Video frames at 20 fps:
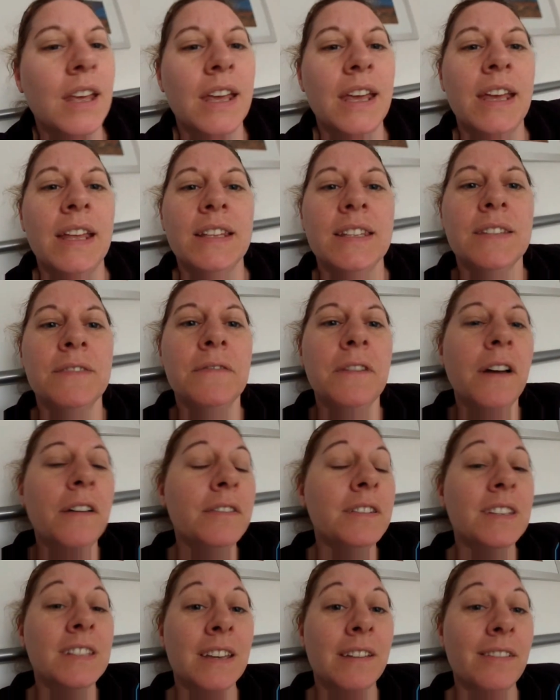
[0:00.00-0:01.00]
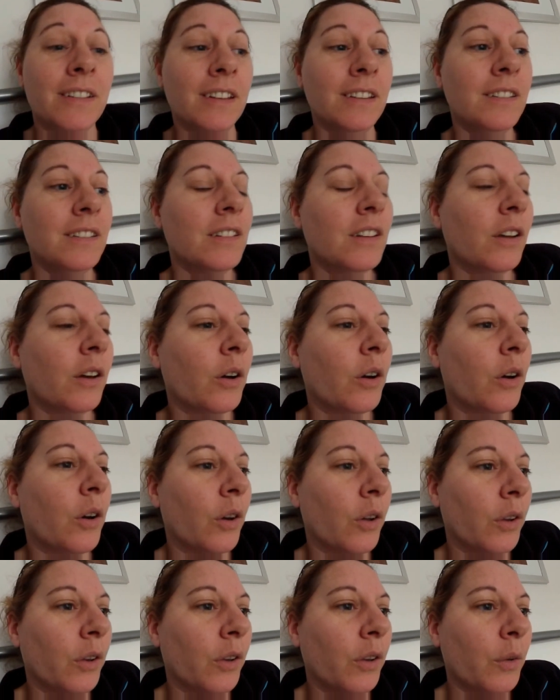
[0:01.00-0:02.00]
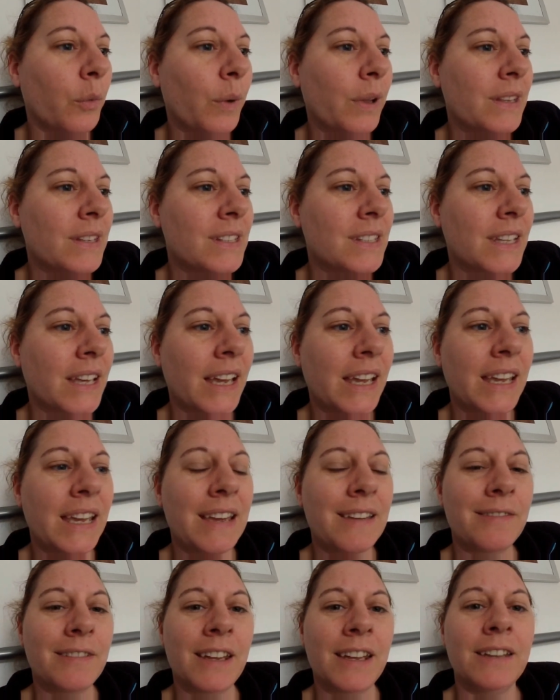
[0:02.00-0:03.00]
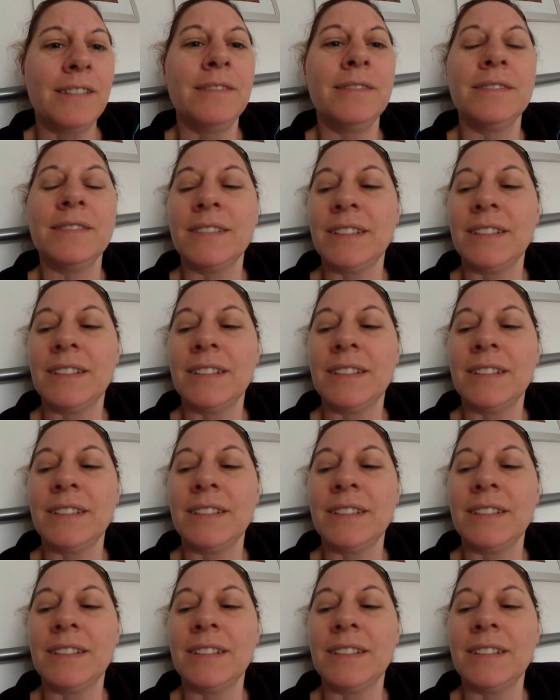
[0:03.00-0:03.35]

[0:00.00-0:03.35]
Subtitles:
It's 5 to 7 on Wednesday evening,